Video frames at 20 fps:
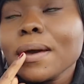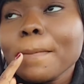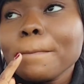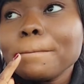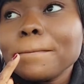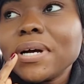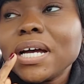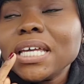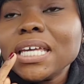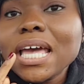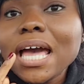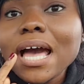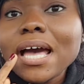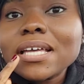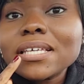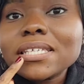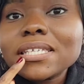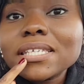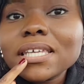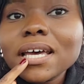But
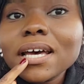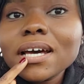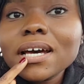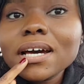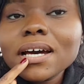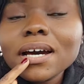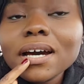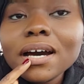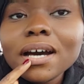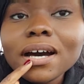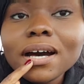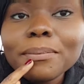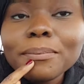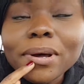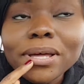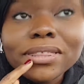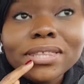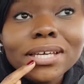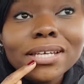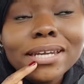yes,
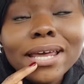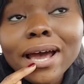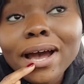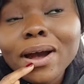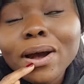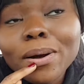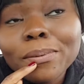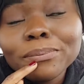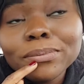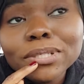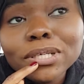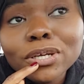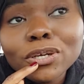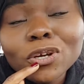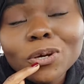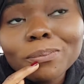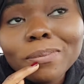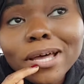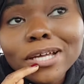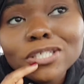I think now I'm just gonna
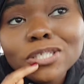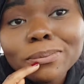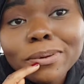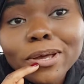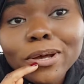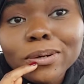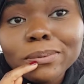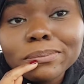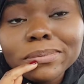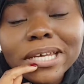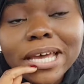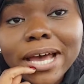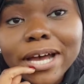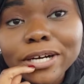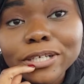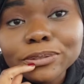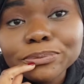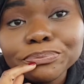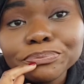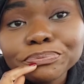go back to my
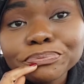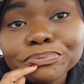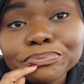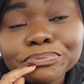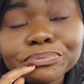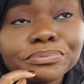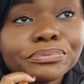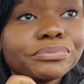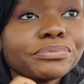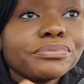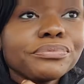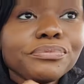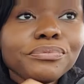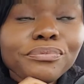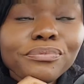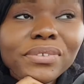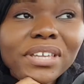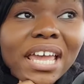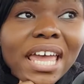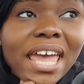hometown
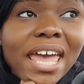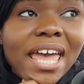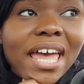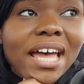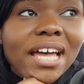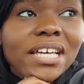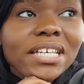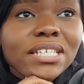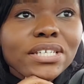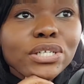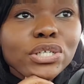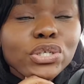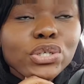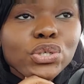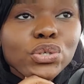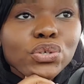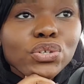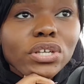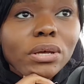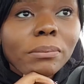and
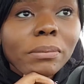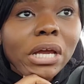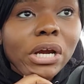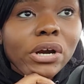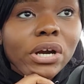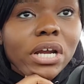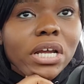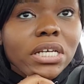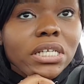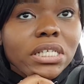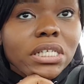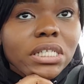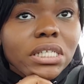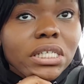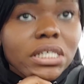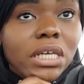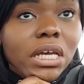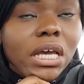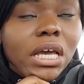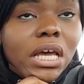do some
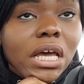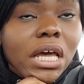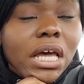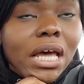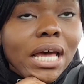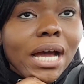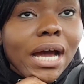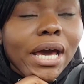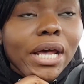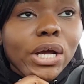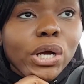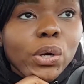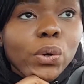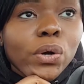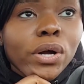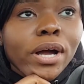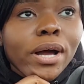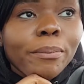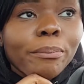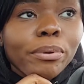errands. I gotta go
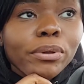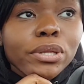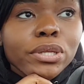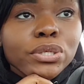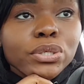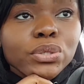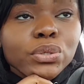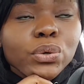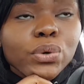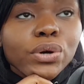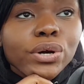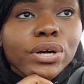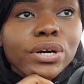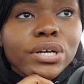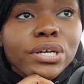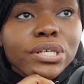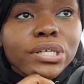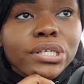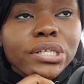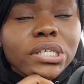a couple of
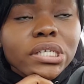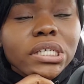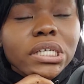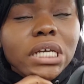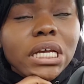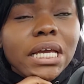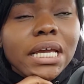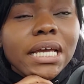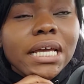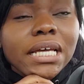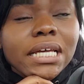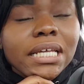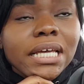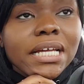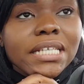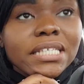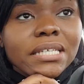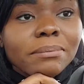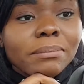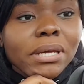stores and
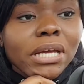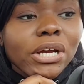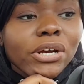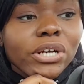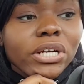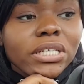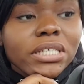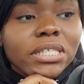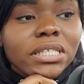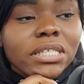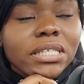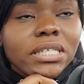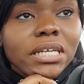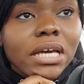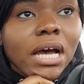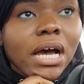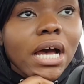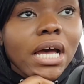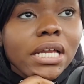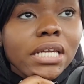get some errands
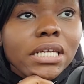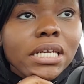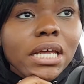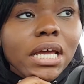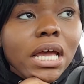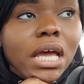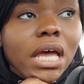done.